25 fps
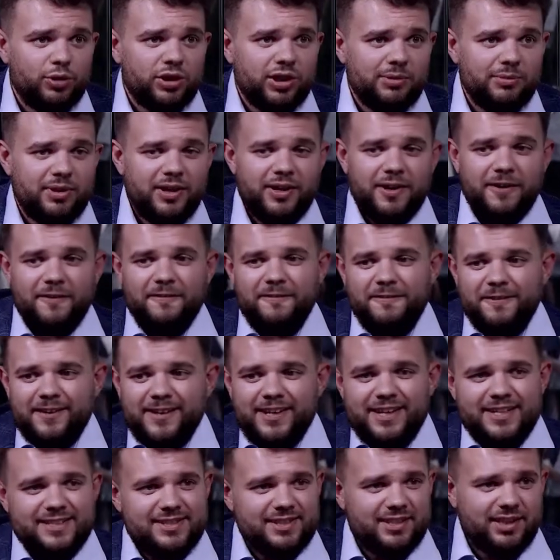motor
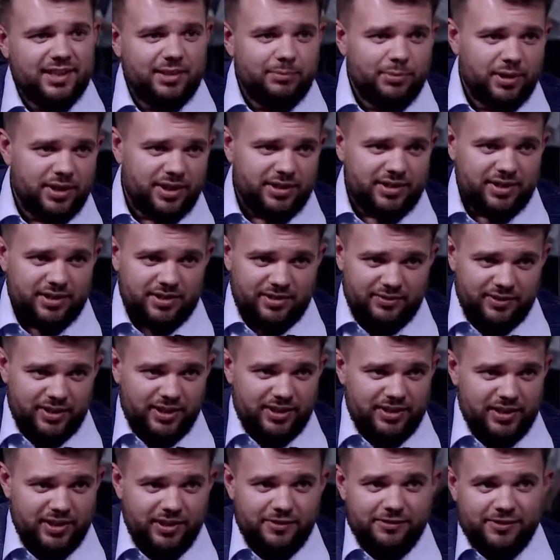sizes, in different
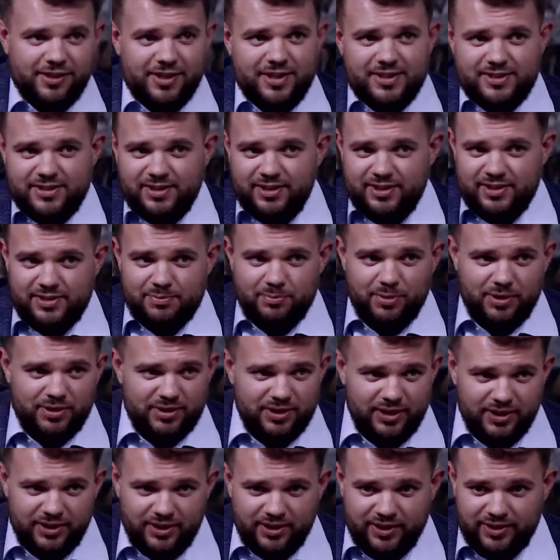executions. It is
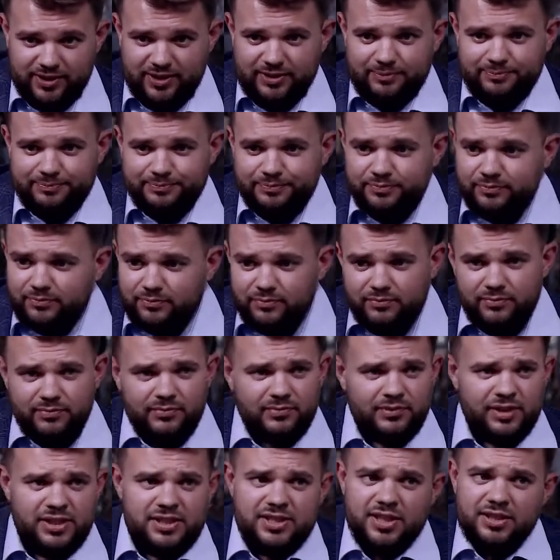dozens of
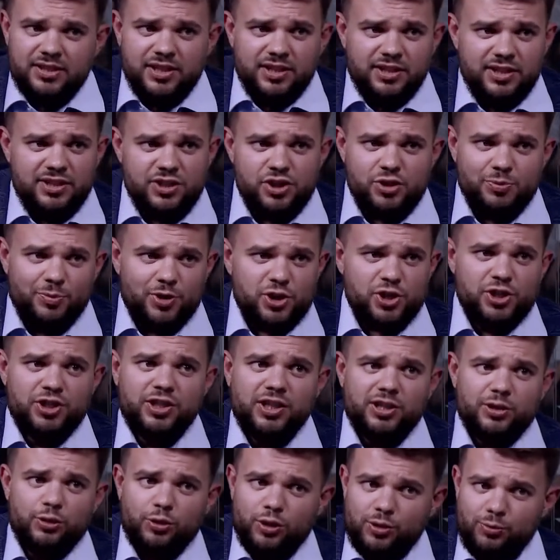thousands of machines
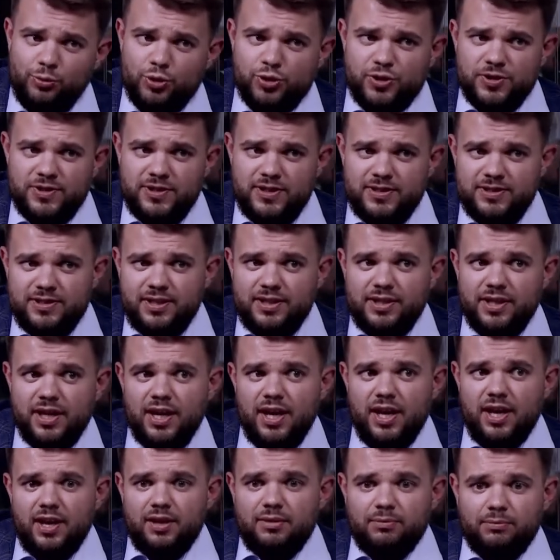which we can create.
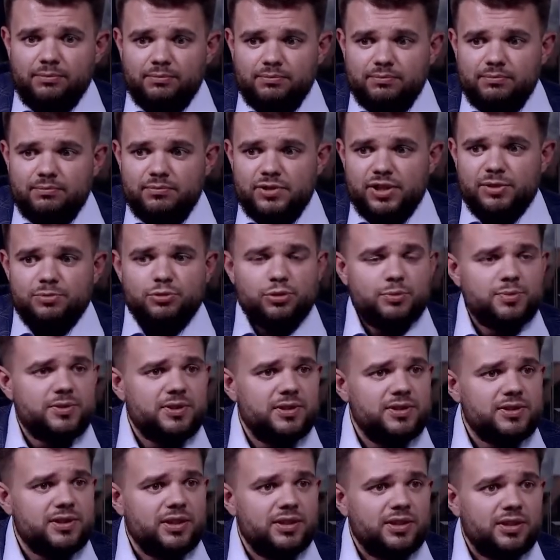And we actually
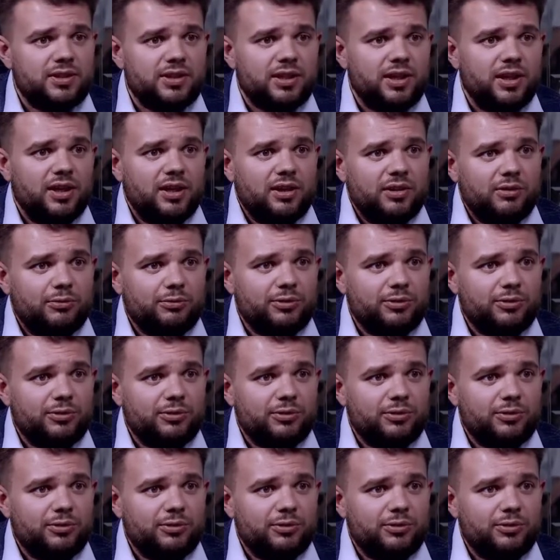work on it.